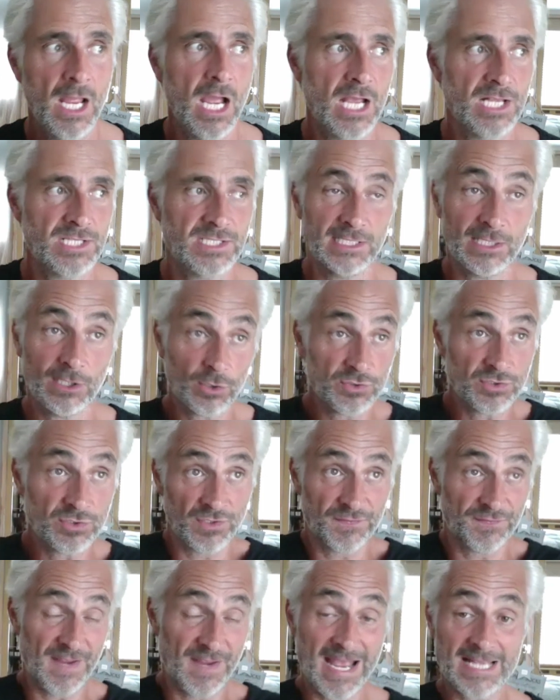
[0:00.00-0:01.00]
I said, it costs
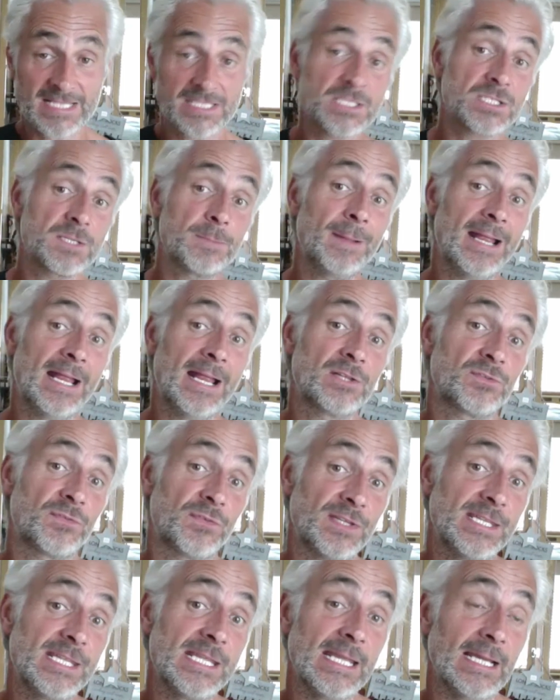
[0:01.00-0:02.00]
us thousands of pounds for a
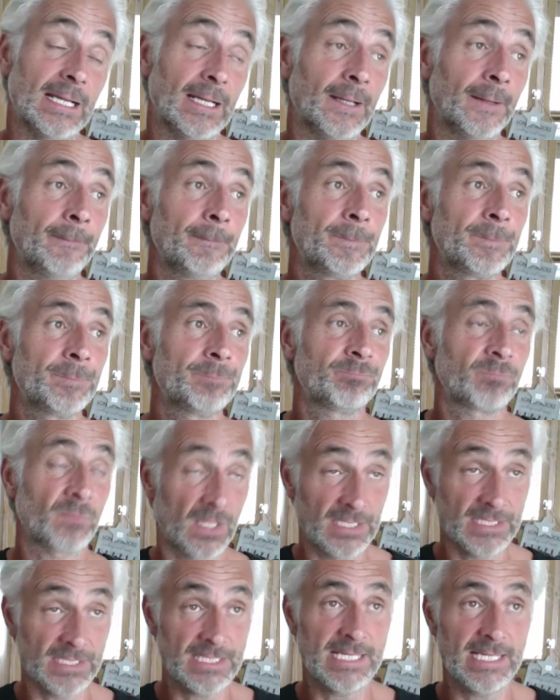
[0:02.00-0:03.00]
year,
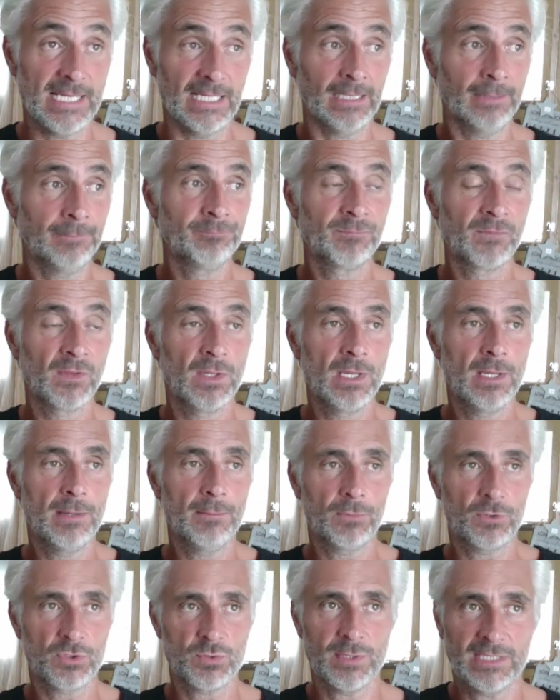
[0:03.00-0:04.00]
a year,
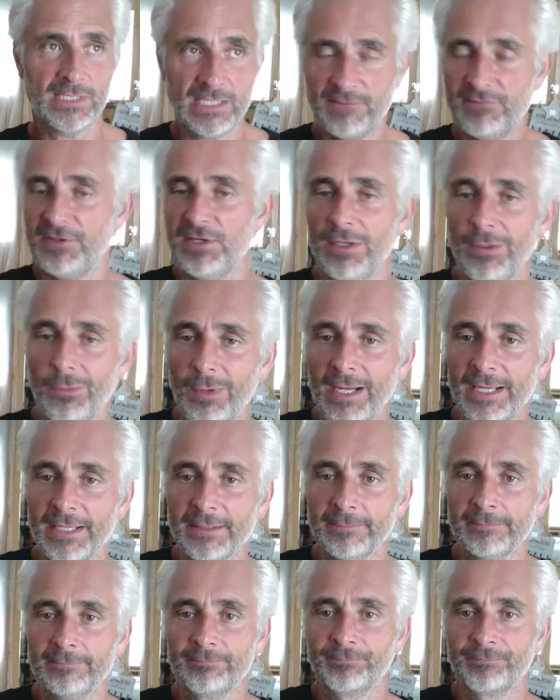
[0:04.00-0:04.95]
because we're giving it away.